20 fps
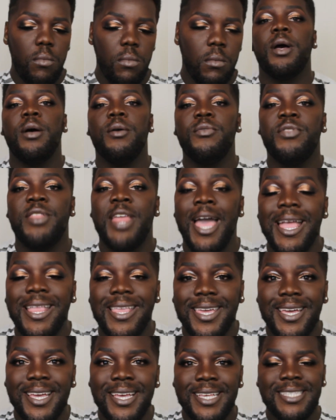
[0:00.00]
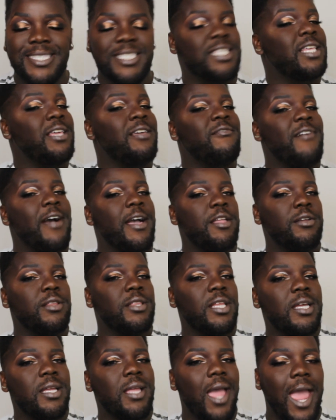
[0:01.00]
Well, that is the final
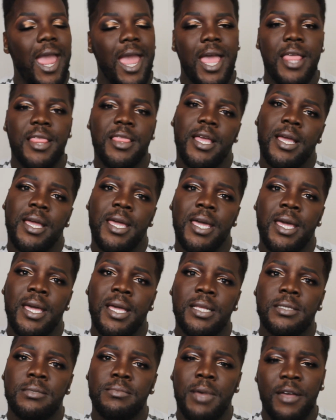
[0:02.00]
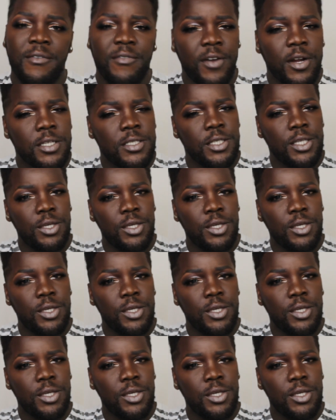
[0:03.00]
look, and that is my first